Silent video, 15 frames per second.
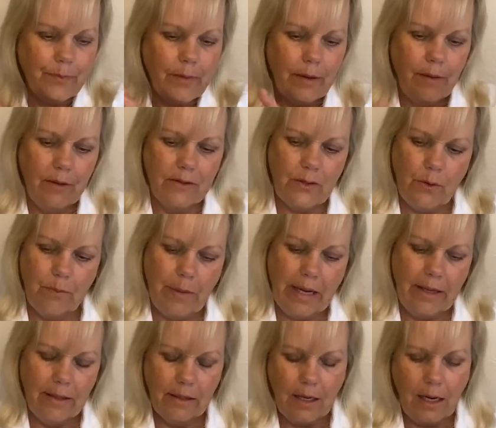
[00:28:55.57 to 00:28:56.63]
so
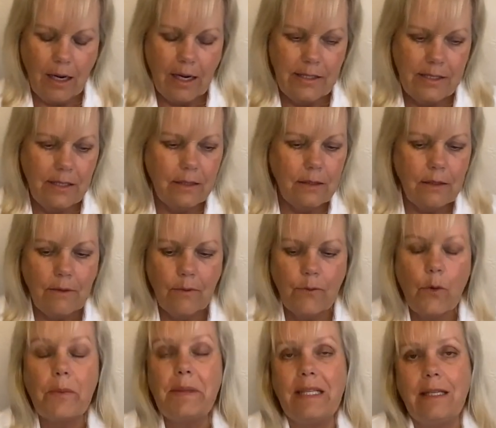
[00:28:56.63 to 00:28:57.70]
my ideal
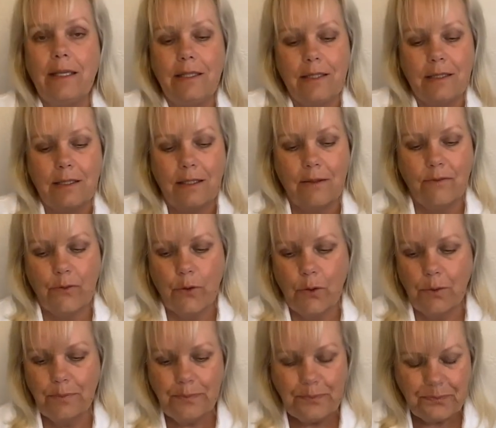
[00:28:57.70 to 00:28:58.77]
formulation
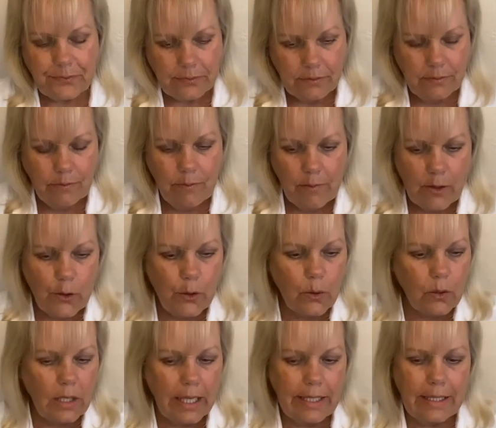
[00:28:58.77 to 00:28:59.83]
for
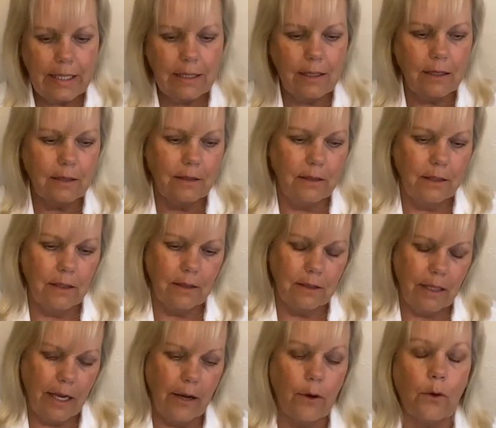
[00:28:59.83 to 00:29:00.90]
like
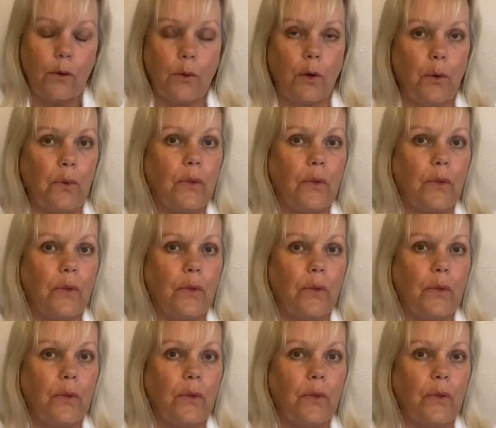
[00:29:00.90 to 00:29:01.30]
hair growth